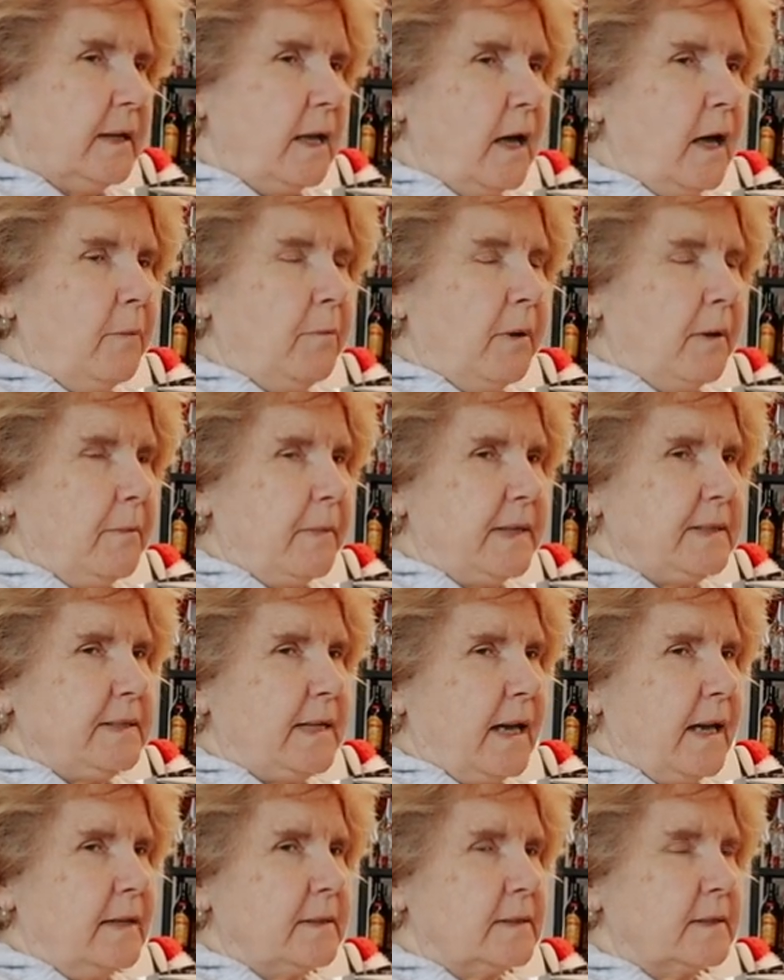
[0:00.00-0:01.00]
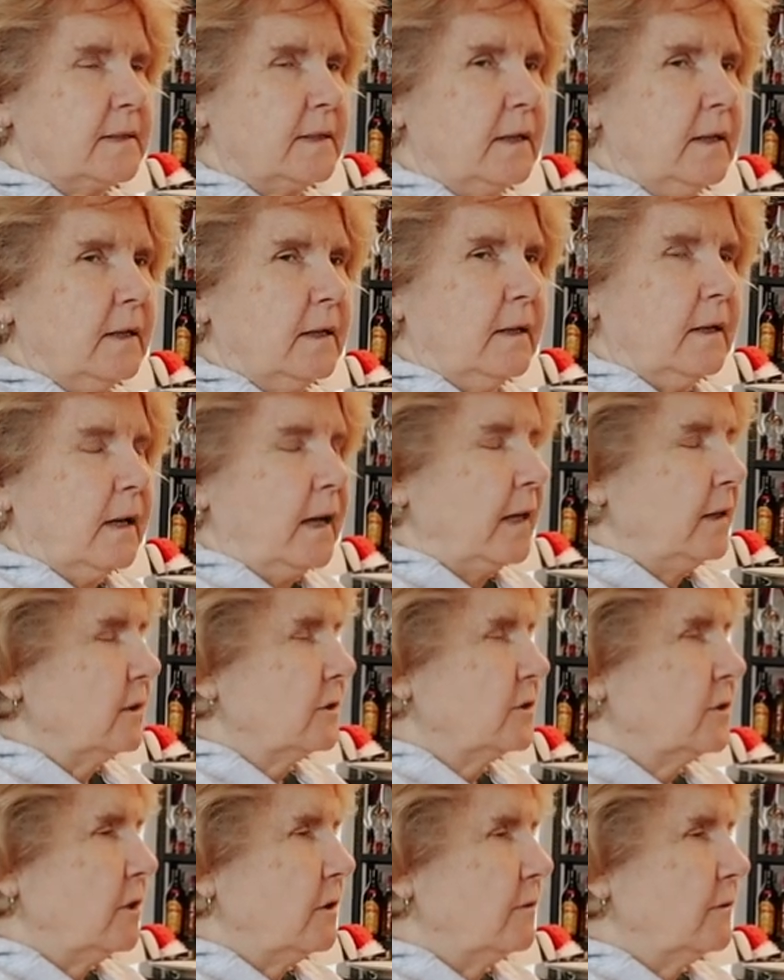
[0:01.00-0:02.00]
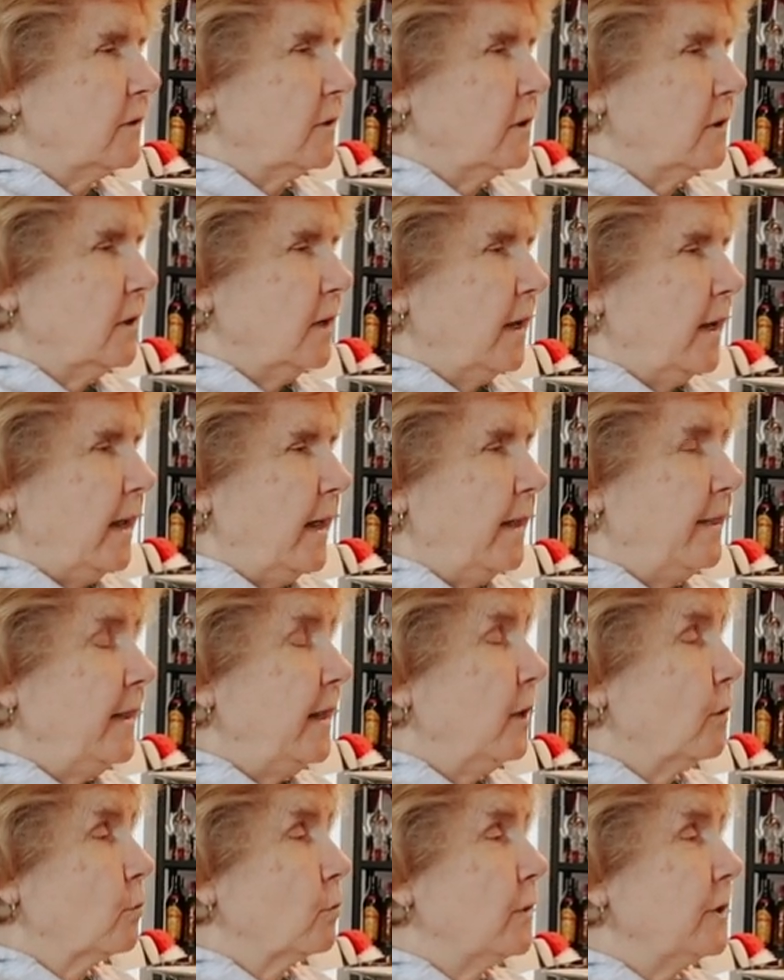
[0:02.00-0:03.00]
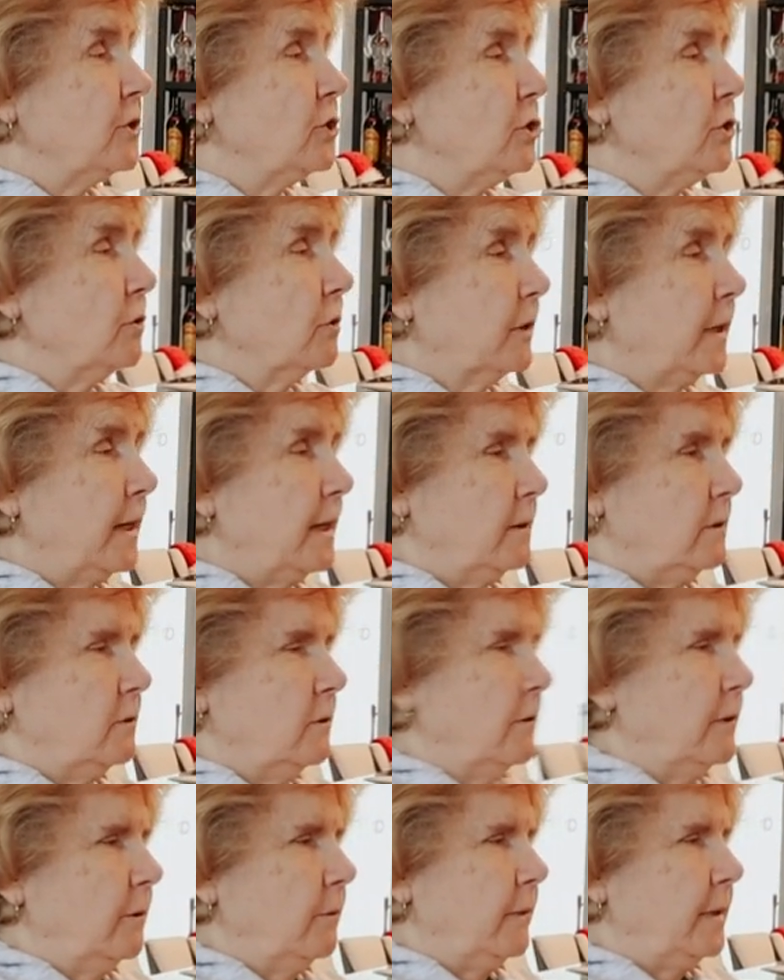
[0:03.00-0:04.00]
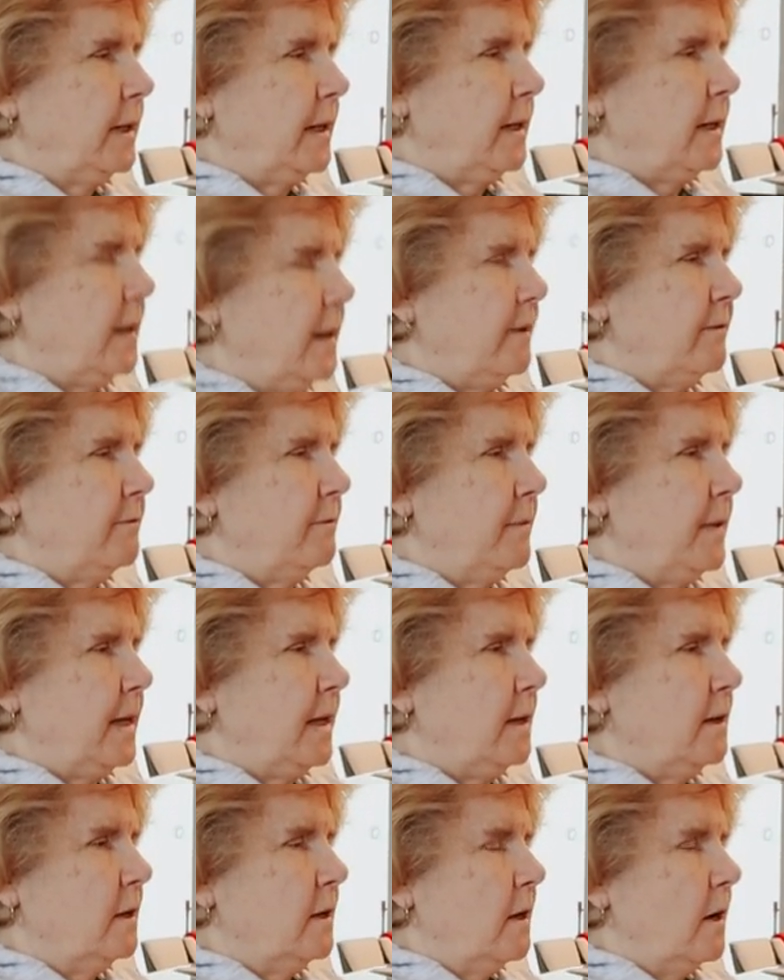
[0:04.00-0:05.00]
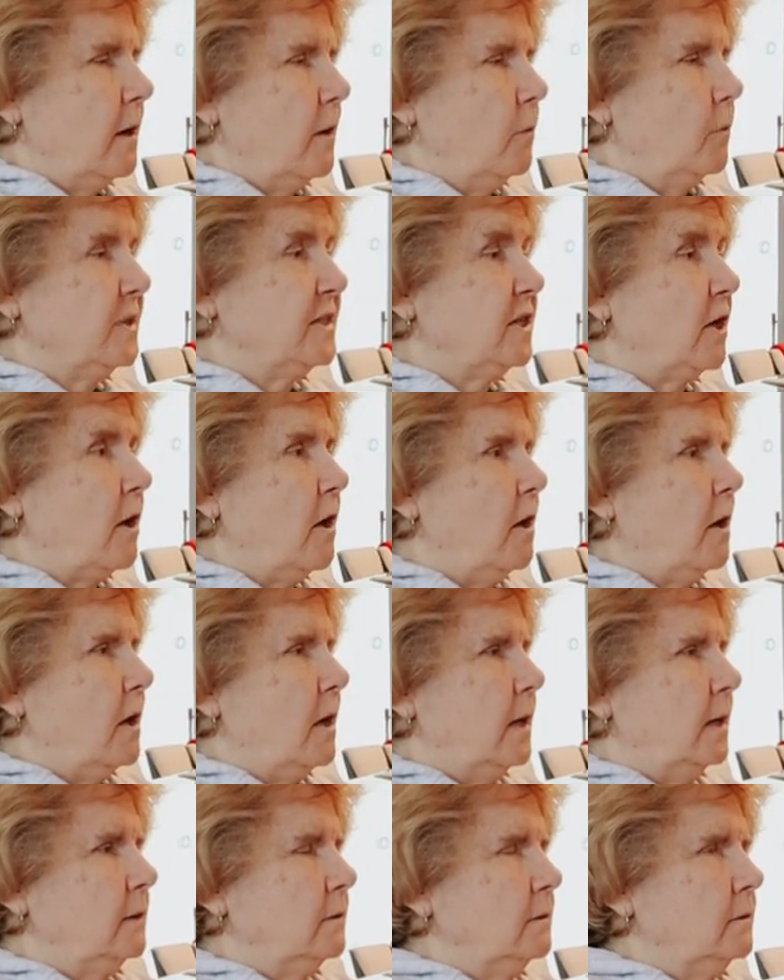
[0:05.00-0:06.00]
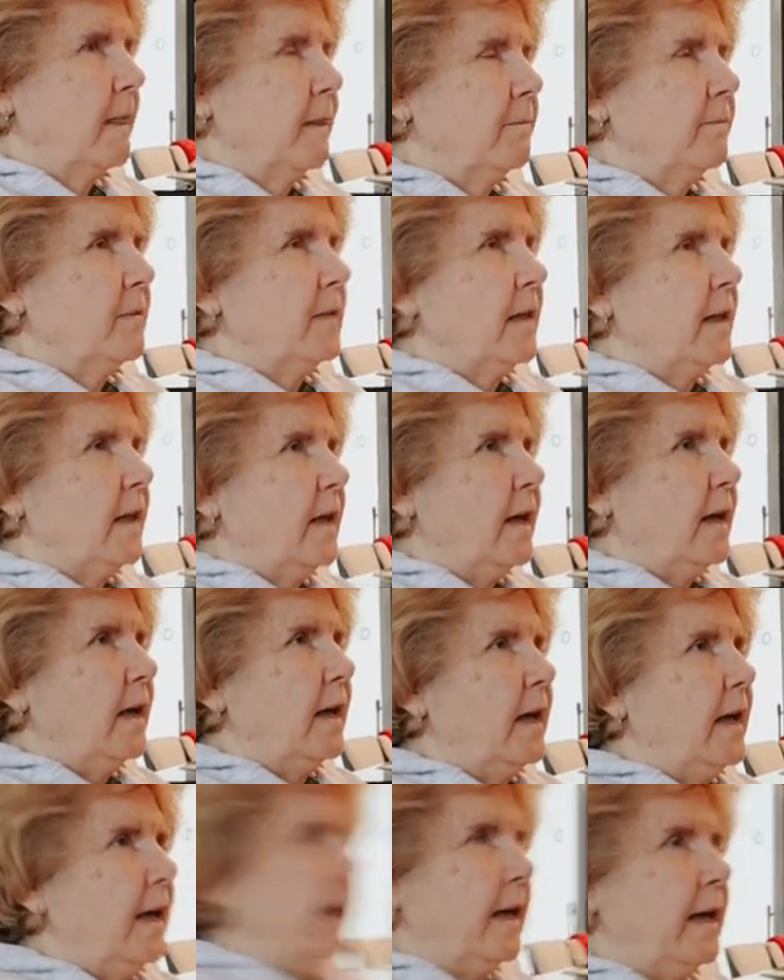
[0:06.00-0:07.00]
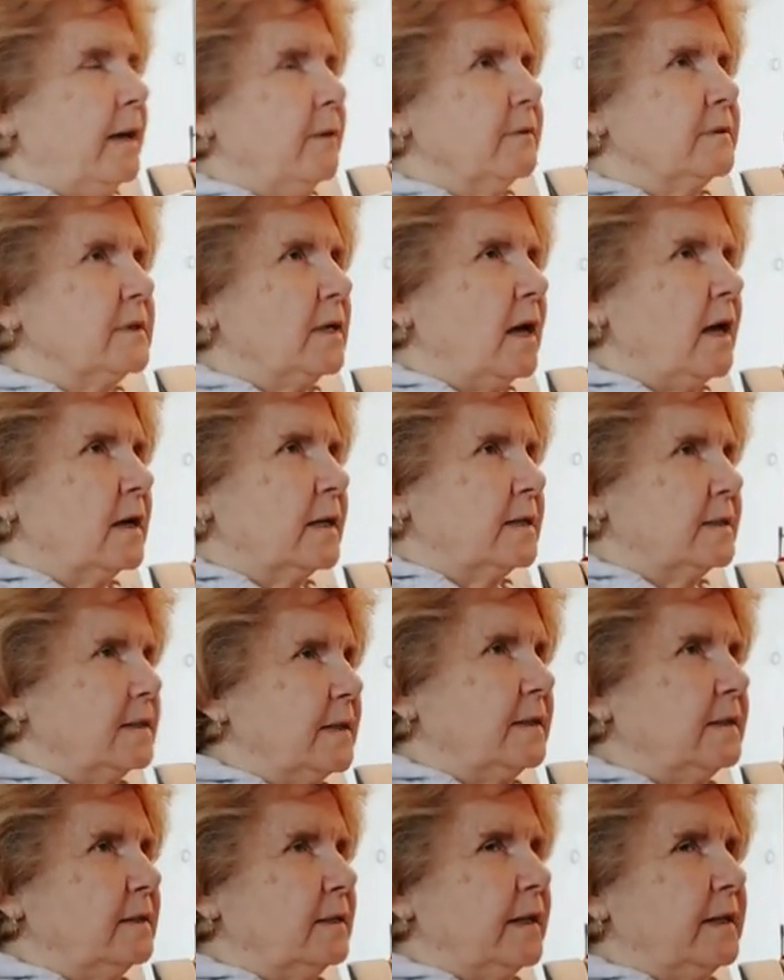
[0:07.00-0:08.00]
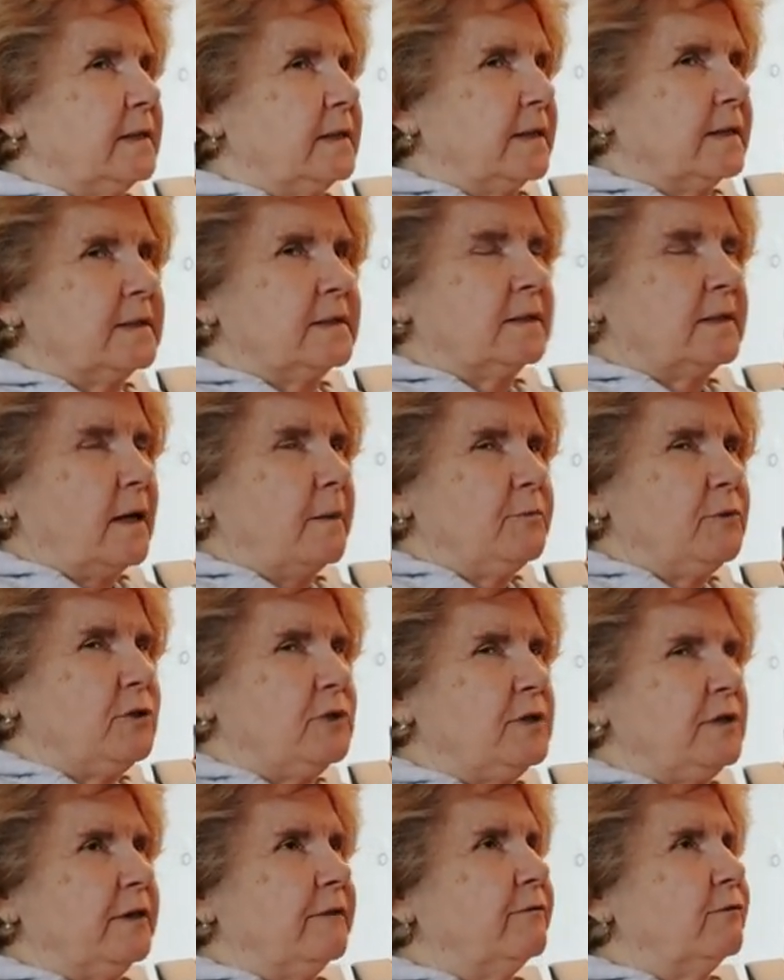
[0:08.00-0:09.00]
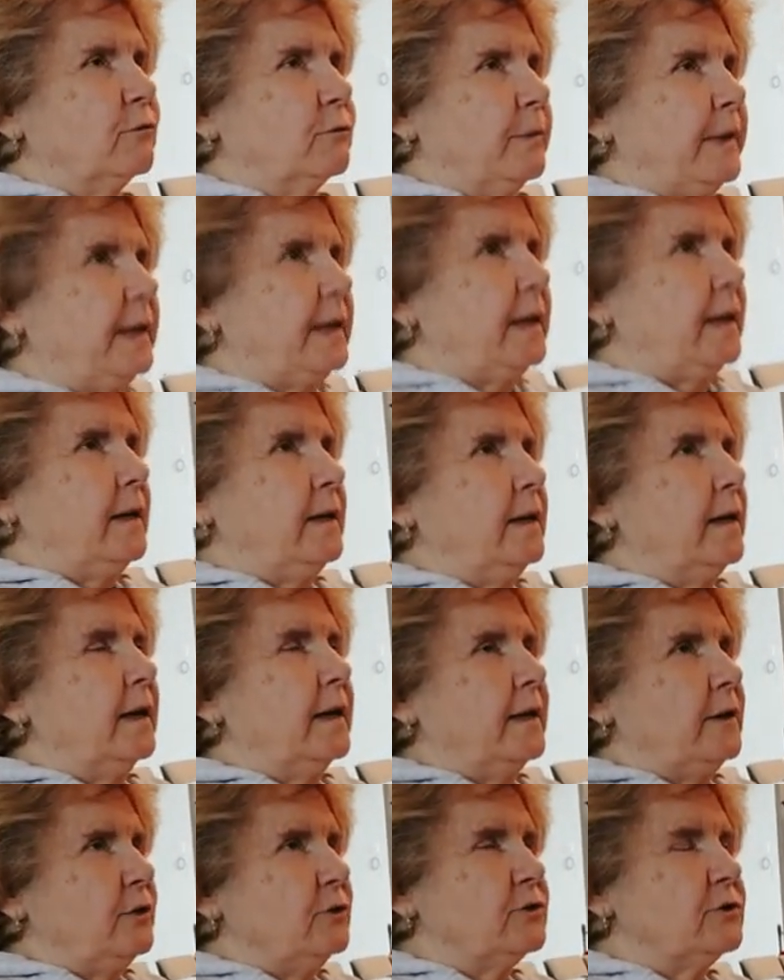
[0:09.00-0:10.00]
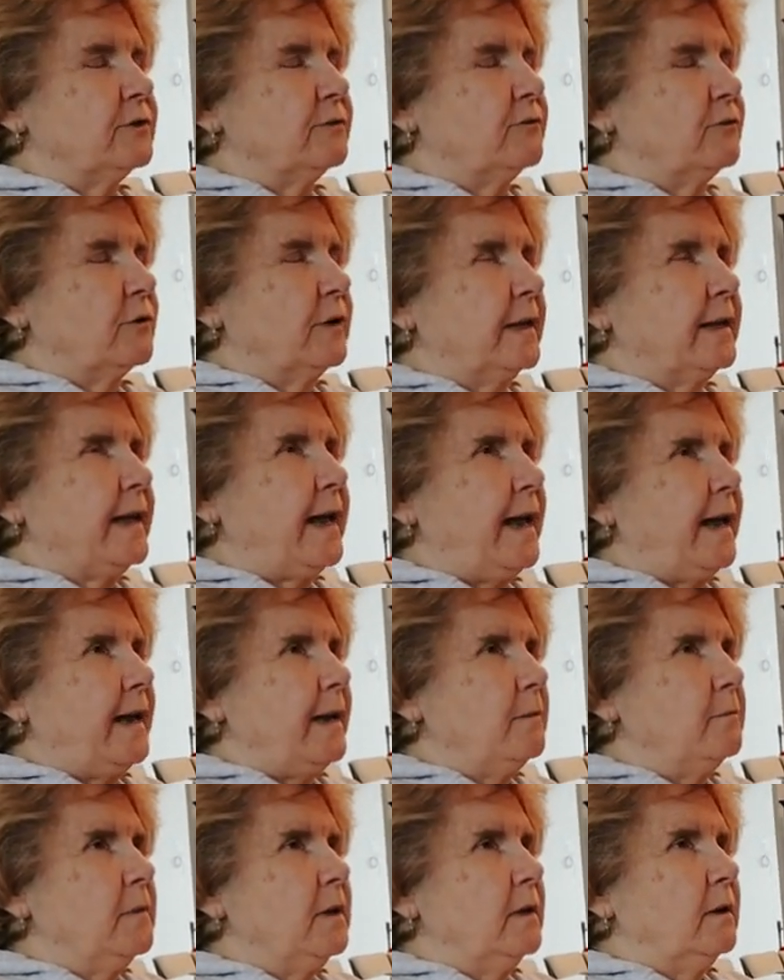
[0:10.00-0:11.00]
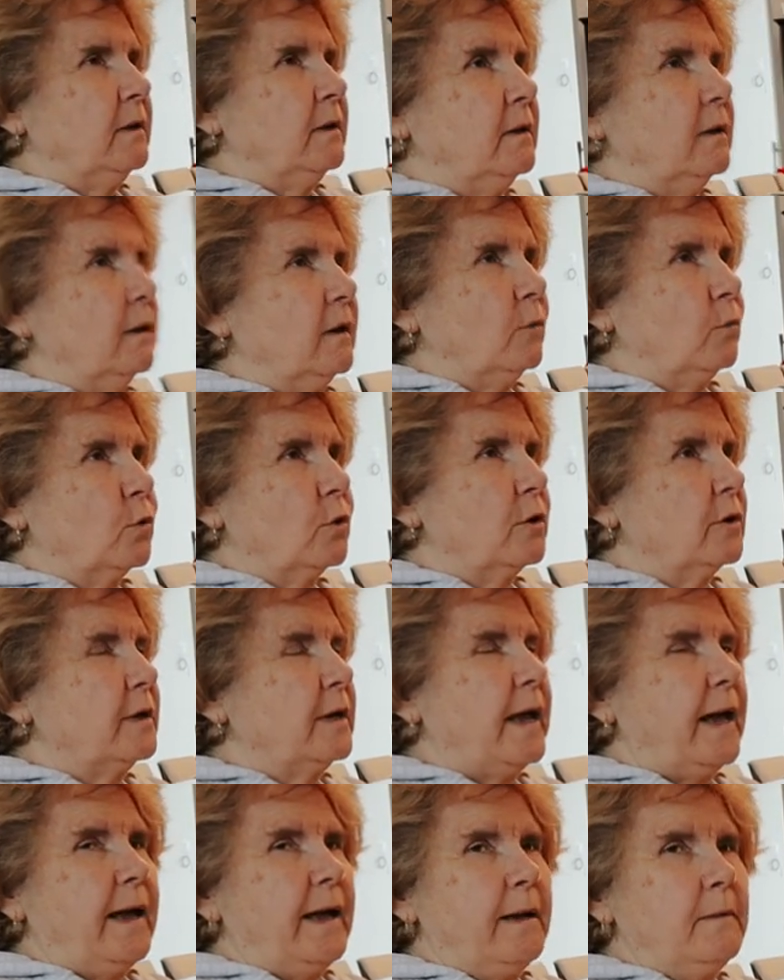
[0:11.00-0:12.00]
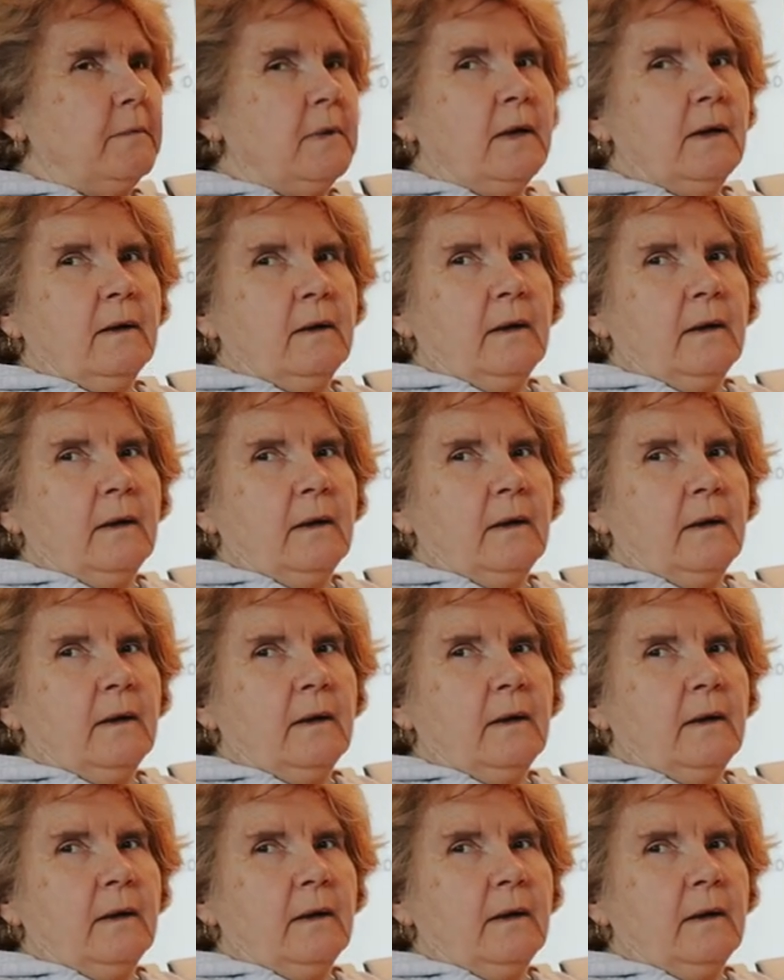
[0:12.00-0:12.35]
Up on my desk, I looked over, and the original Kindle that Wendy gave me was on. Oh, that's, weird. It was on because I had like stopped using it for reading, and I used it for a game, a word game.